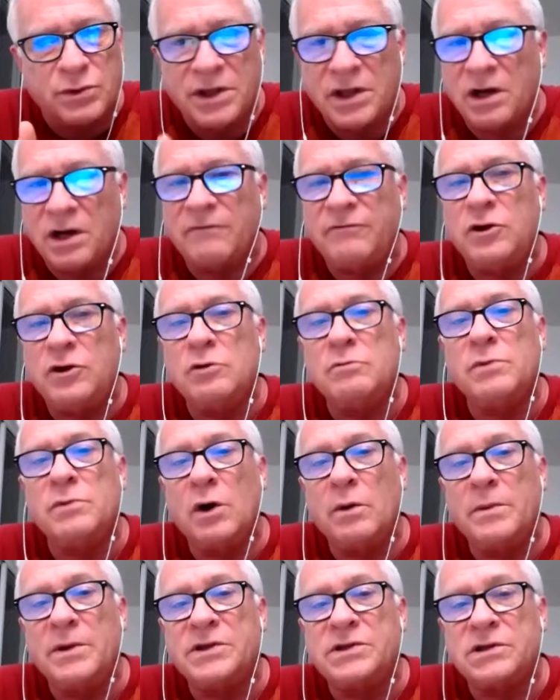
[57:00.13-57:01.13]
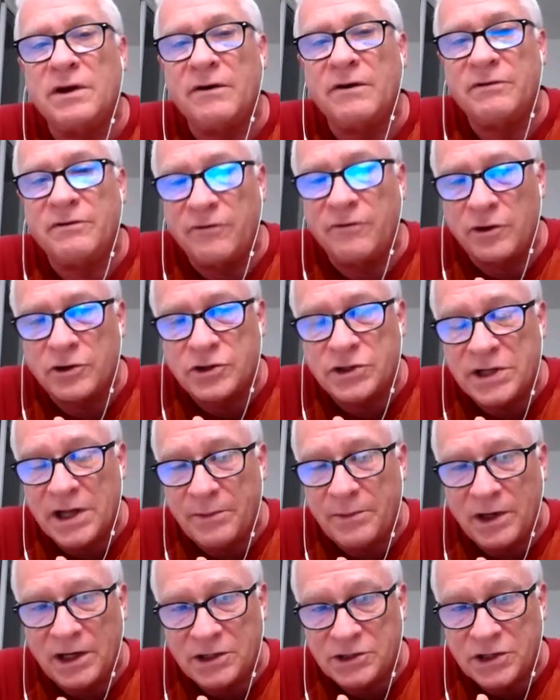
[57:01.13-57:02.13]
within a few moments of the first
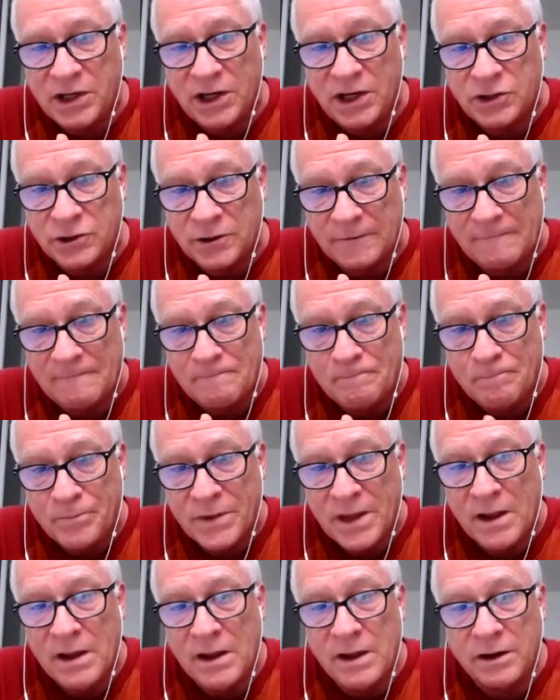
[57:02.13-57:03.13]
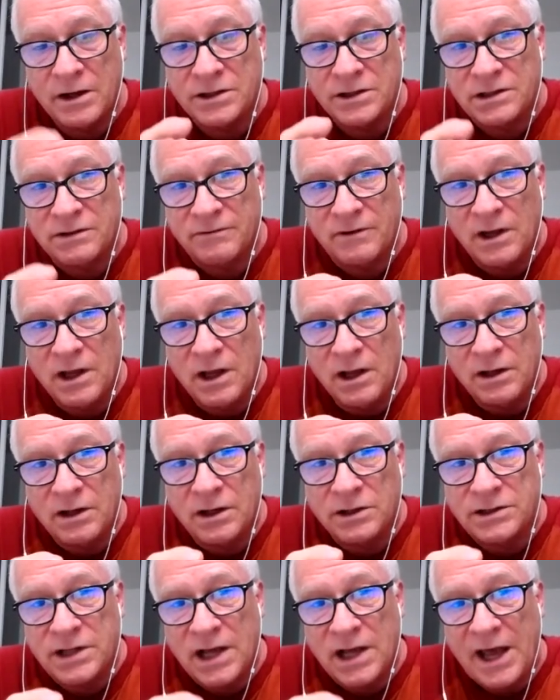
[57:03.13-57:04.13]
nebulization, because
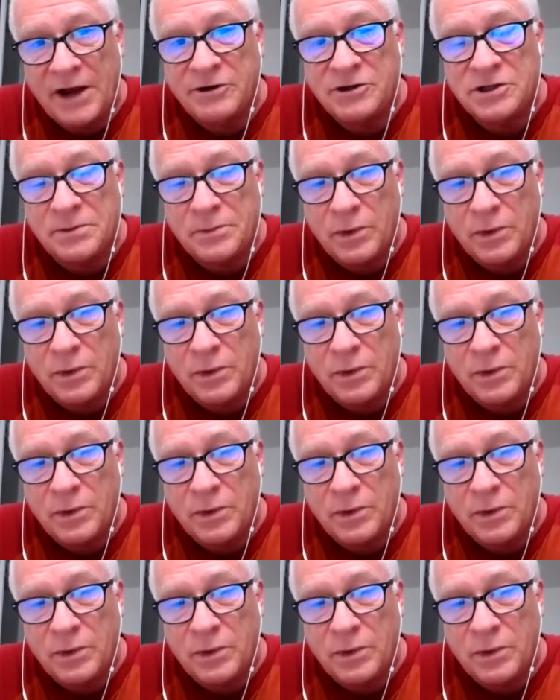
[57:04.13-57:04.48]
the hydrogen